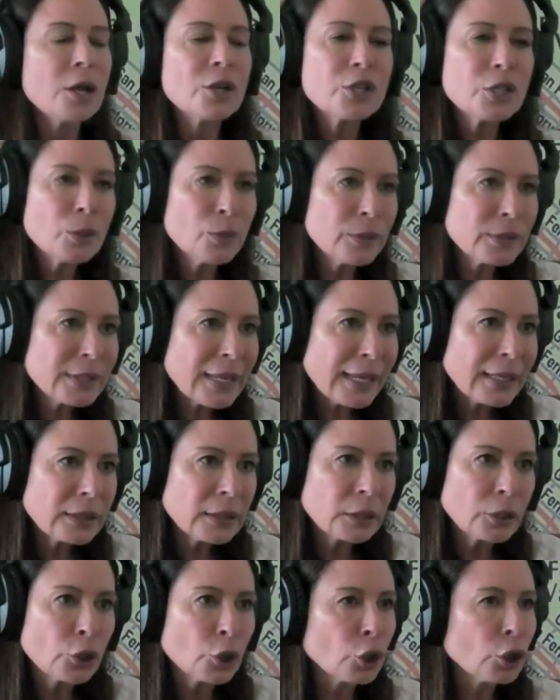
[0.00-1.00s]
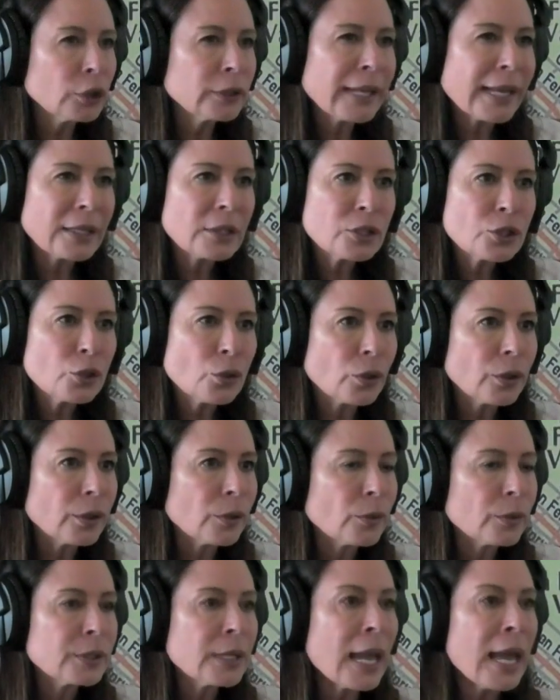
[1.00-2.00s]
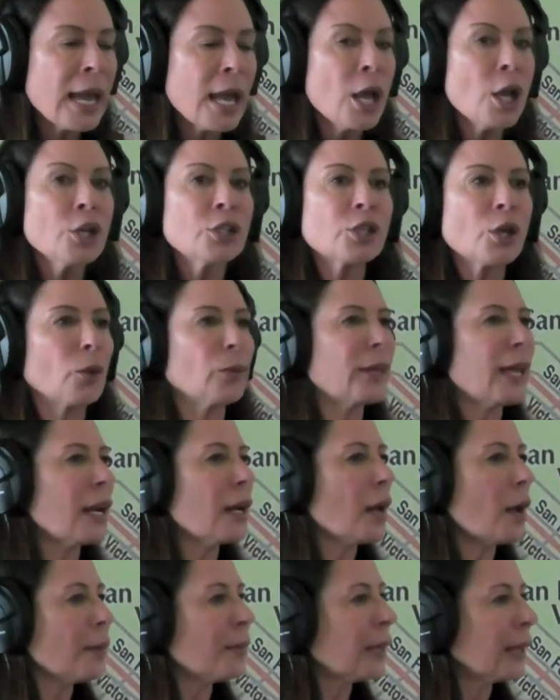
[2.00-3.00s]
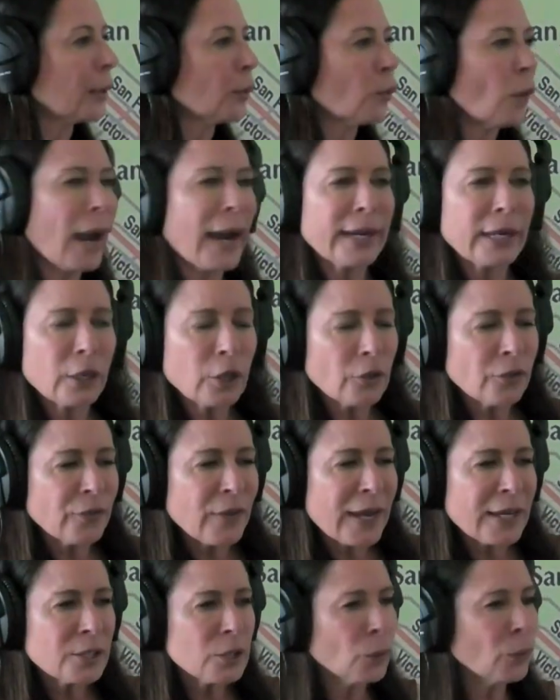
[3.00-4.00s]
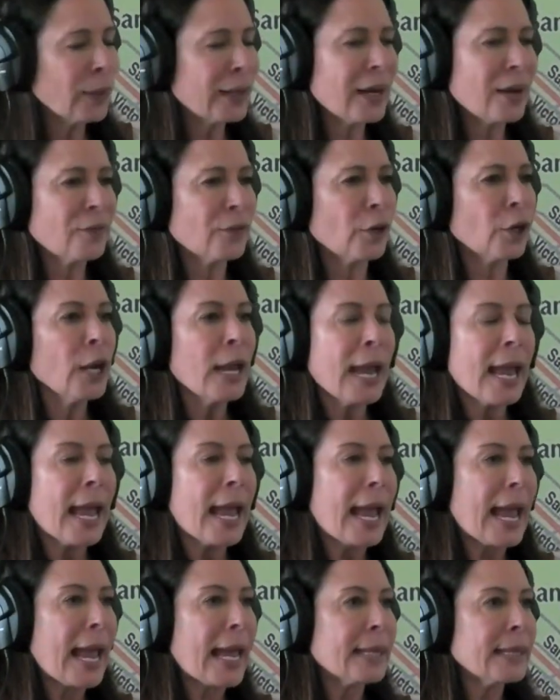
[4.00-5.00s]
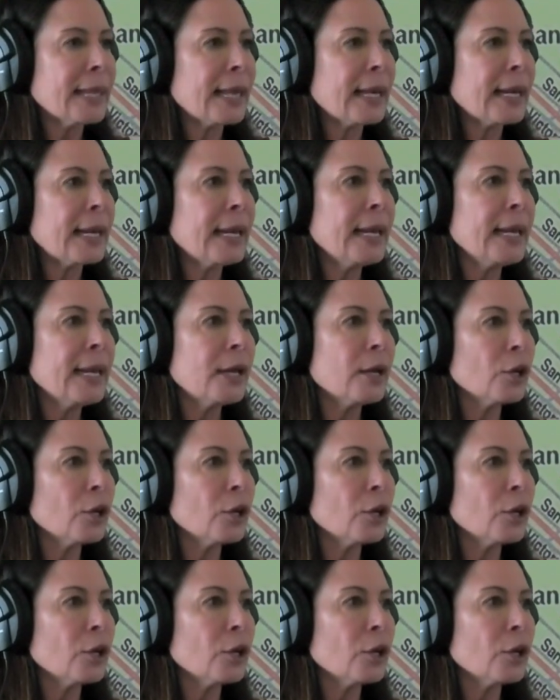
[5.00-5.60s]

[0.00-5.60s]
She was, like, the girl next door that was. Yeah. So then I'm, like, riding her face or whatever. And then.